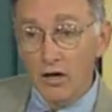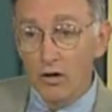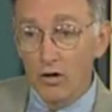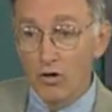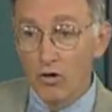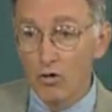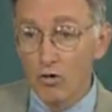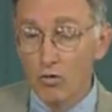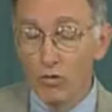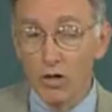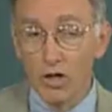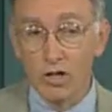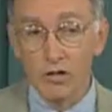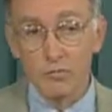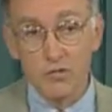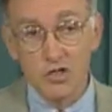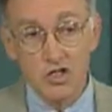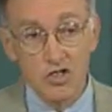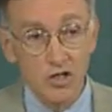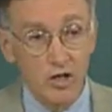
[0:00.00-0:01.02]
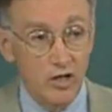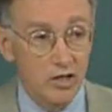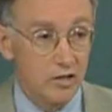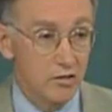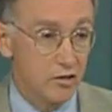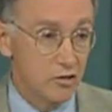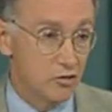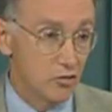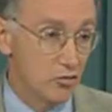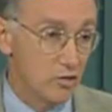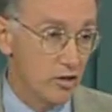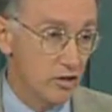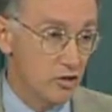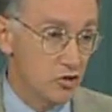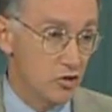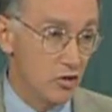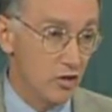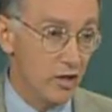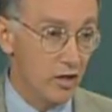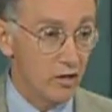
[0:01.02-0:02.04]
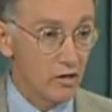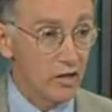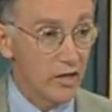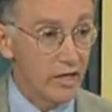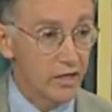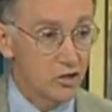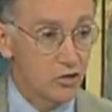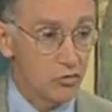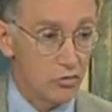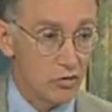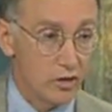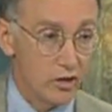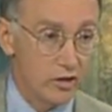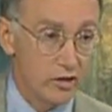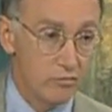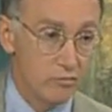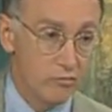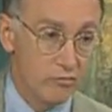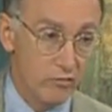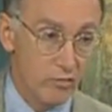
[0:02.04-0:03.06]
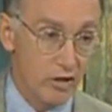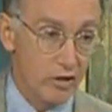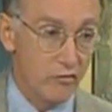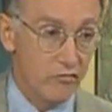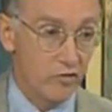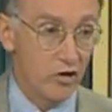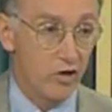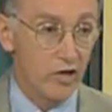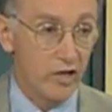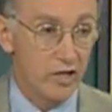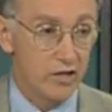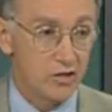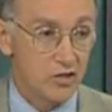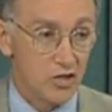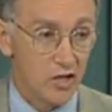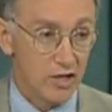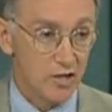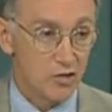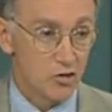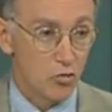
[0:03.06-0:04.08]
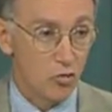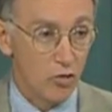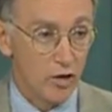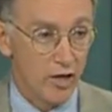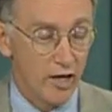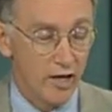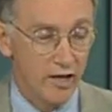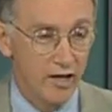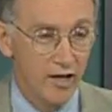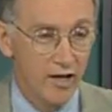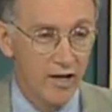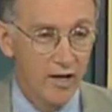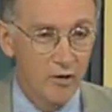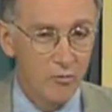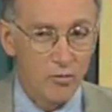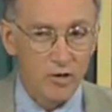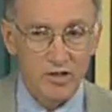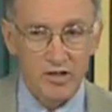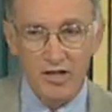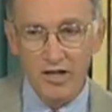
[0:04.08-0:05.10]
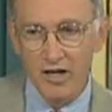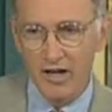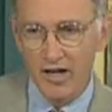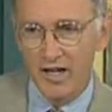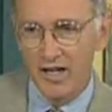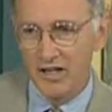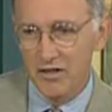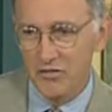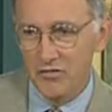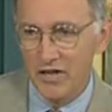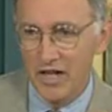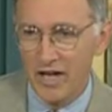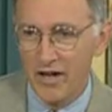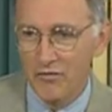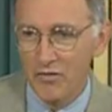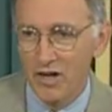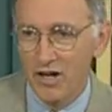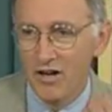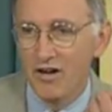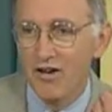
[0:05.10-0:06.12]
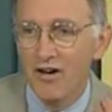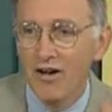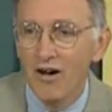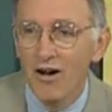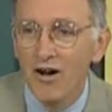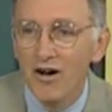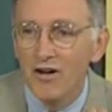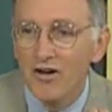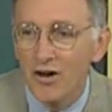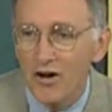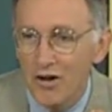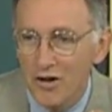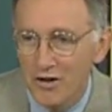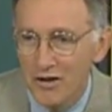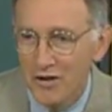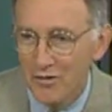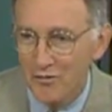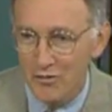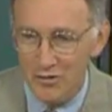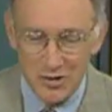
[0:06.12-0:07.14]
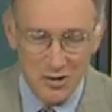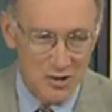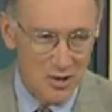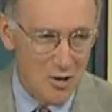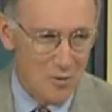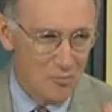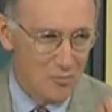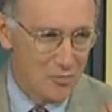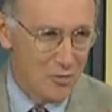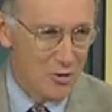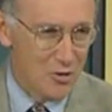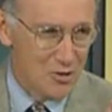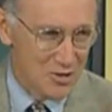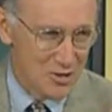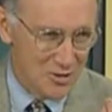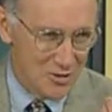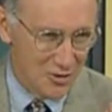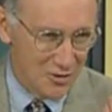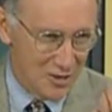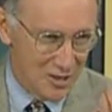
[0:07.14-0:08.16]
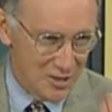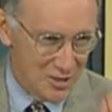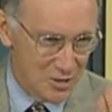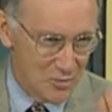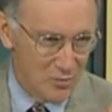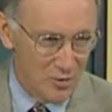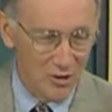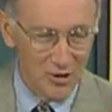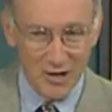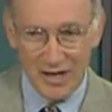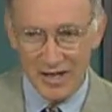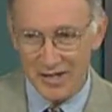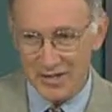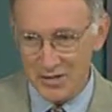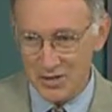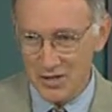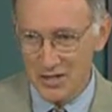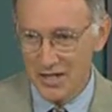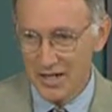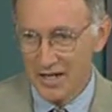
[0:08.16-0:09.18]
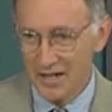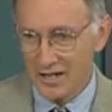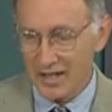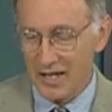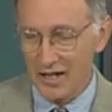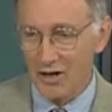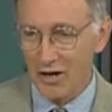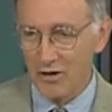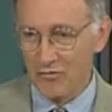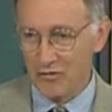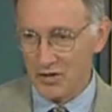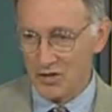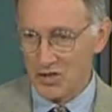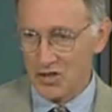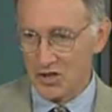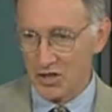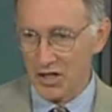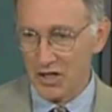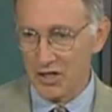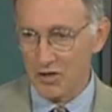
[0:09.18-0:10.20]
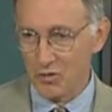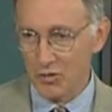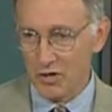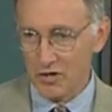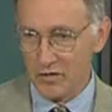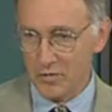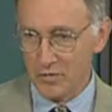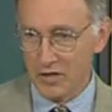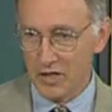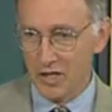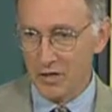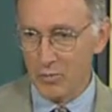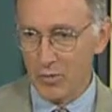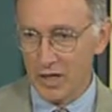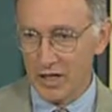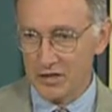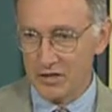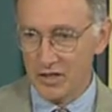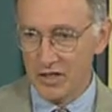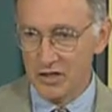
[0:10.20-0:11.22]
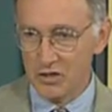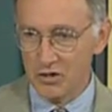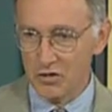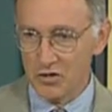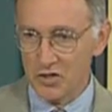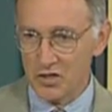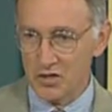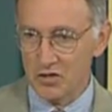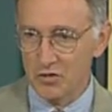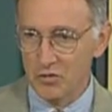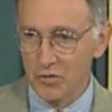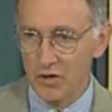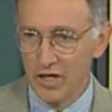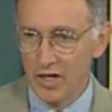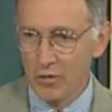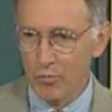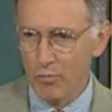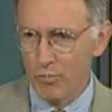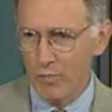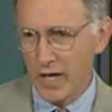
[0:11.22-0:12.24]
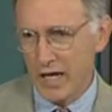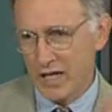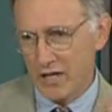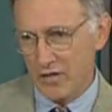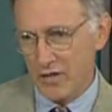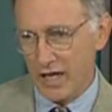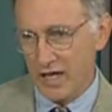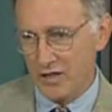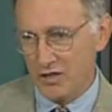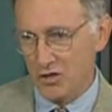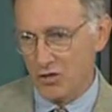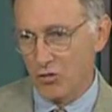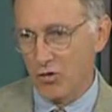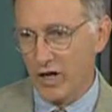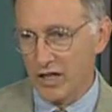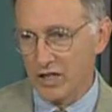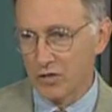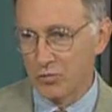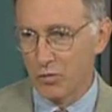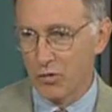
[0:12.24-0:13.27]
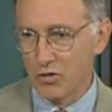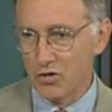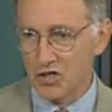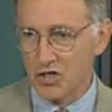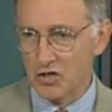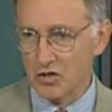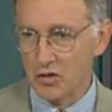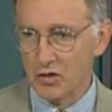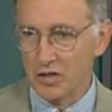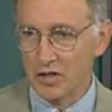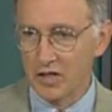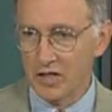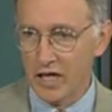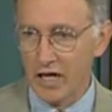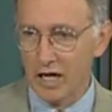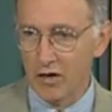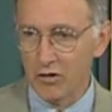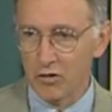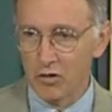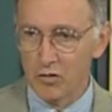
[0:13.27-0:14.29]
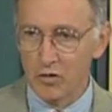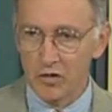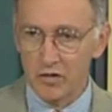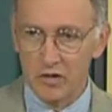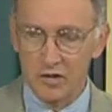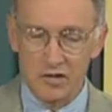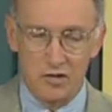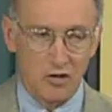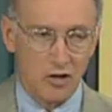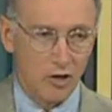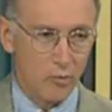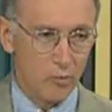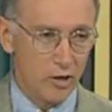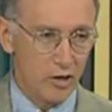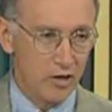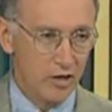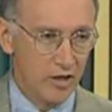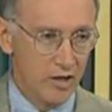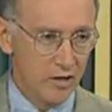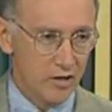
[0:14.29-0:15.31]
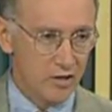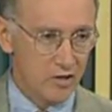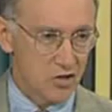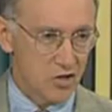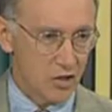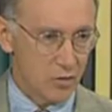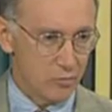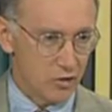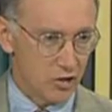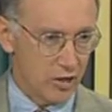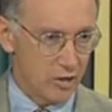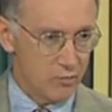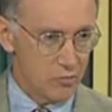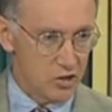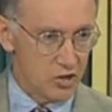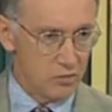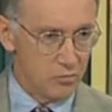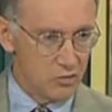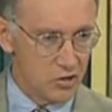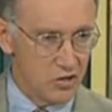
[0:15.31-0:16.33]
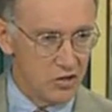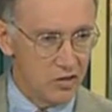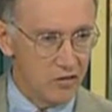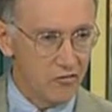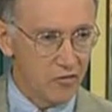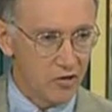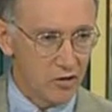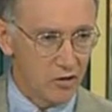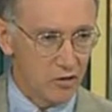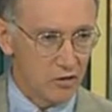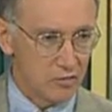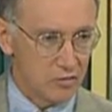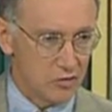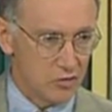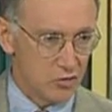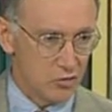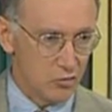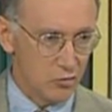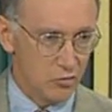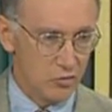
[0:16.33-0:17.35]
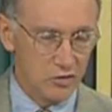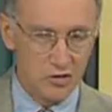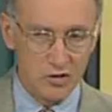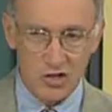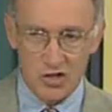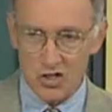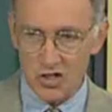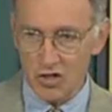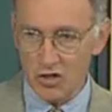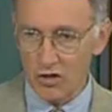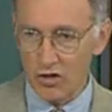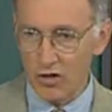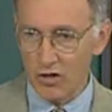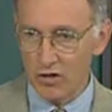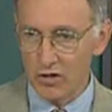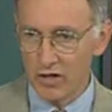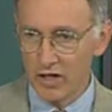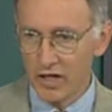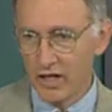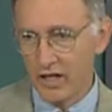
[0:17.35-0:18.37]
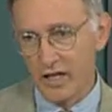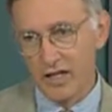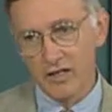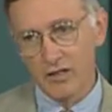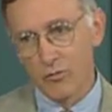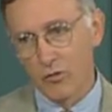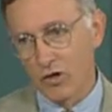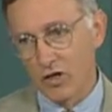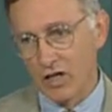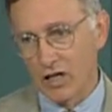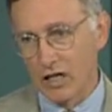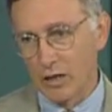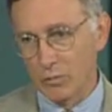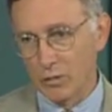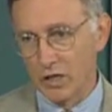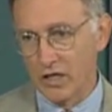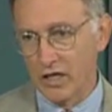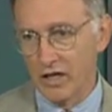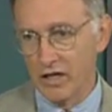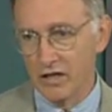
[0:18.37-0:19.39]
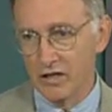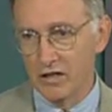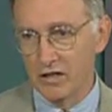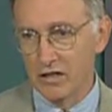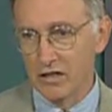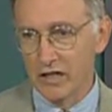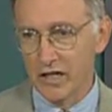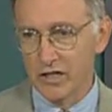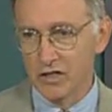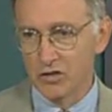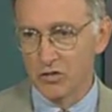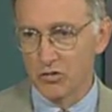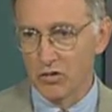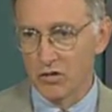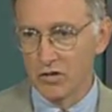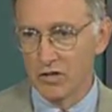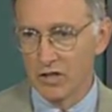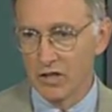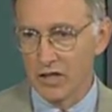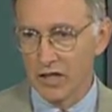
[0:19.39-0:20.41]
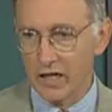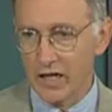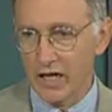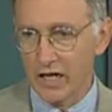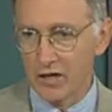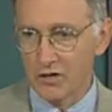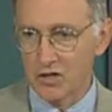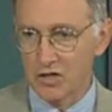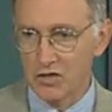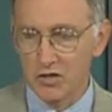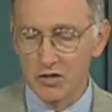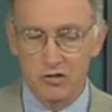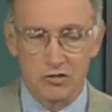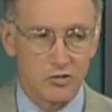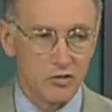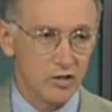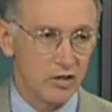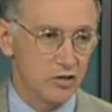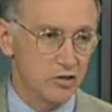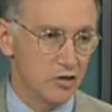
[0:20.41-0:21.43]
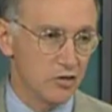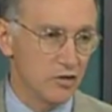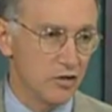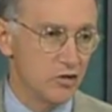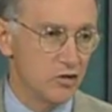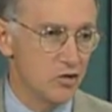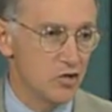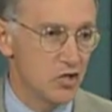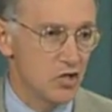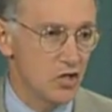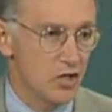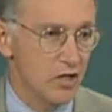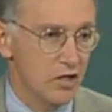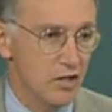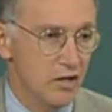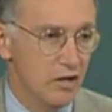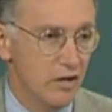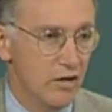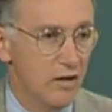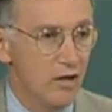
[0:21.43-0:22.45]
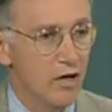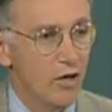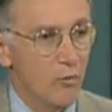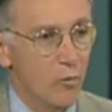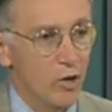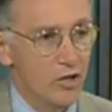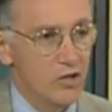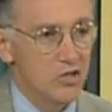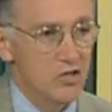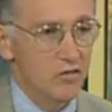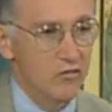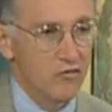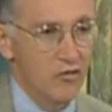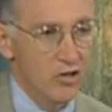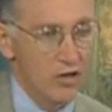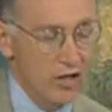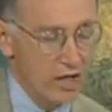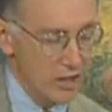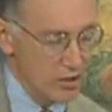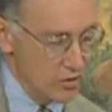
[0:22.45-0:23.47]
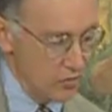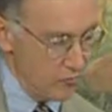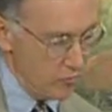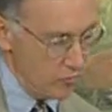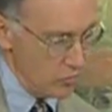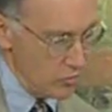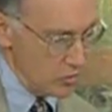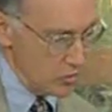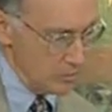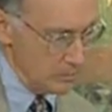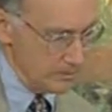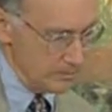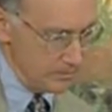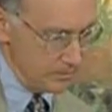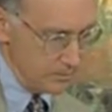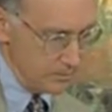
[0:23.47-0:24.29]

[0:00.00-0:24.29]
who study the tradition intellectually in a very intense way, but kind of have a hunger for some personal experience. And they often study with Nyingma teachers to make that direct personal encounter with the Dharma that sometimes seems difficult to discern in the more complicated intellectual accounts of the tradition that you see amongst the philosophers.